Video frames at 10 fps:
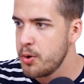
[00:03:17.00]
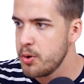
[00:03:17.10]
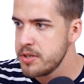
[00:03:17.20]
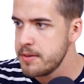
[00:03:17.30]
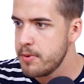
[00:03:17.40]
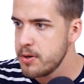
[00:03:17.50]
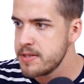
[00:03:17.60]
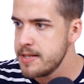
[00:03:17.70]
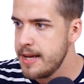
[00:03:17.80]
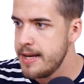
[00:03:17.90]
content
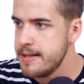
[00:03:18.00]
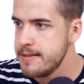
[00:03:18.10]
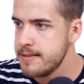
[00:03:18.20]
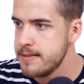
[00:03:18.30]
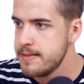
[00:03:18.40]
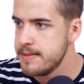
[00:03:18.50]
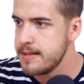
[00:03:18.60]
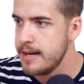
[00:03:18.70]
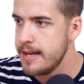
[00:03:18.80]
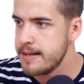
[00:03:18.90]
box and
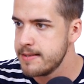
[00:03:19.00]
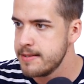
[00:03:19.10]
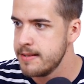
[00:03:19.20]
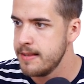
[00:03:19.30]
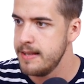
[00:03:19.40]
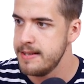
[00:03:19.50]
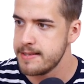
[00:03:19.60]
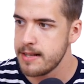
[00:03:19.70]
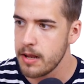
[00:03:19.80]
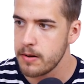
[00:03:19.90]
select the
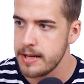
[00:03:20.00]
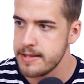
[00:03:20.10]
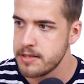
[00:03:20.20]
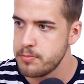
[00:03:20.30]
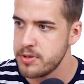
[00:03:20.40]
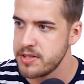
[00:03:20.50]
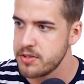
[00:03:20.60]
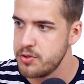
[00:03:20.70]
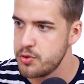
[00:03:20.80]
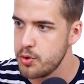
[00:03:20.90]
style list, press
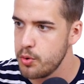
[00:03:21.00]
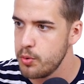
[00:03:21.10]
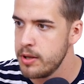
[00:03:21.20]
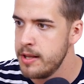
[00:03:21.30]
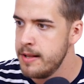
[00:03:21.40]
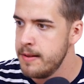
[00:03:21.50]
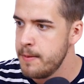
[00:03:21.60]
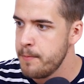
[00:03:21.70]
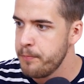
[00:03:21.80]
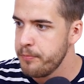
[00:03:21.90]
Control
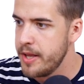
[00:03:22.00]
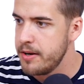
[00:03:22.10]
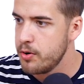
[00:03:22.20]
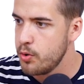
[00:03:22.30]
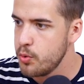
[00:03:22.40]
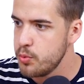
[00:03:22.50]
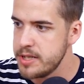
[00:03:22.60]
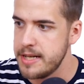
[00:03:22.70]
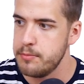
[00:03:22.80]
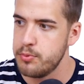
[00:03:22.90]
and
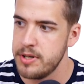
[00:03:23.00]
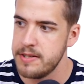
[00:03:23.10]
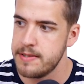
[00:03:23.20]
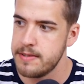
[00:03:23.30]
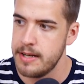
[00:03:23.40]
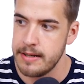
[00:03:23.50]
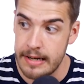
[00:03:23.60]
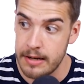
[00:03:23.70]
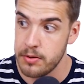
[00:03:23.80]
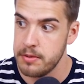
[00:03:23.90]
hold and press and
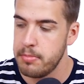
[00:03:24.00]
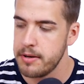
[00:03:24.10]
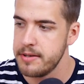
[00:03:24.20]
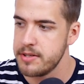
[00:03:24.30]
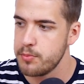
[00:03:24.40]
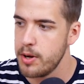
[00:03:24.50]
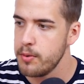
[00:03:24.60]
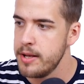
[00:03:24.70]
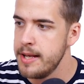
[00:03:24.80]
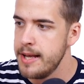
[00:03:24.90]
click on the button as
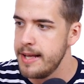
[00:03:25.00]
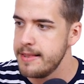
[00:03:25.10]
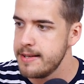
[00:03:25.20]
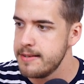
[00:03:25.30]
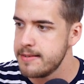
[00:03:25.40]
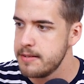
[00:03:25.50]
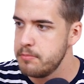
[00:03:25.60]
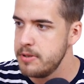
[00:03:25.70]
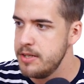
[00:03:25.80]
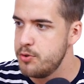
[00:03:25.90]
well, and then
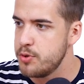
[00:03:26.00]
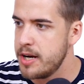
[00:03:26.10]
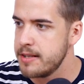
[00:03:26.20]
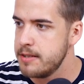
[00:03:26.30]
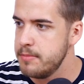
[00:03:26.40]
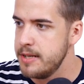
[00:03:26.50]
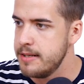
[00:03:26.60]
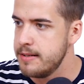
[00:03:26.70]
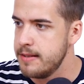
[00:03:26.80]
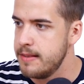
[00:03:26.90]
simply drag them
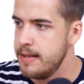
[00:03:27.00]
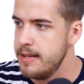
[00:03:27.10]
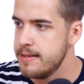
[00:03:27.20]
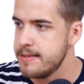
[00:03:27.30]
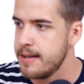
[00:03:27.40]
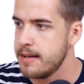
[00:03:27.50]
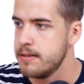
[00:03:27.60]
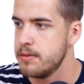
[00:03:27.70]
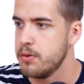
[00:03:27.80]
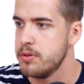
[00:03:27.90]
in the
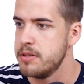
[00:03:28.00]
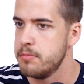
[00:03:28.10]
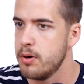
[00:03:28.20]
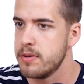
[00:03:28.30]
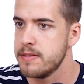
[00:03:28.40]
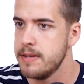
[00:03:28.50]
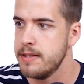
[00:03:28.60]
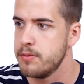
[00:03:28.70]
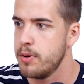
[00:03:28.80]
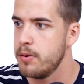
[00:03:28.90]
second content box
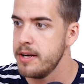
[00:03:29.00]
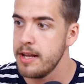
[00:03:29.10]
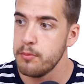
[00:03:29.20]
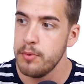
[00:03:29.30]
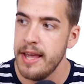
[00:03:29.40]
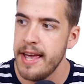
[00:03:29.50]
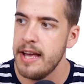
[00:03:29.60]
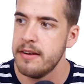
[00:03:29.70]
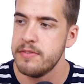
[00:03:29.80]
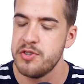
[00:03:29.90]
as well. And now we
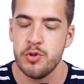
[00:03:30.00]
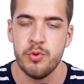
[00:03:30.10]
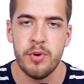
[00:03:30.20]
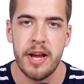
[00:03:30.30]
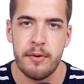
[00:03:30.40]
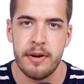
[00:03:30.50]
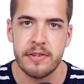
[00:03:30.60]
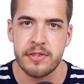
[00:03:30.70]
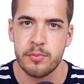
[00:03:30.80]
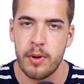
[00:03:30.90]
have two
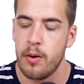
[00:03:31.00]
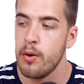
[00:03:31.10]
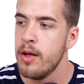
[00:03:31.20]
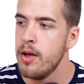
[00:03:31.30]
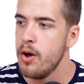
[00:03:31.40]
areas as well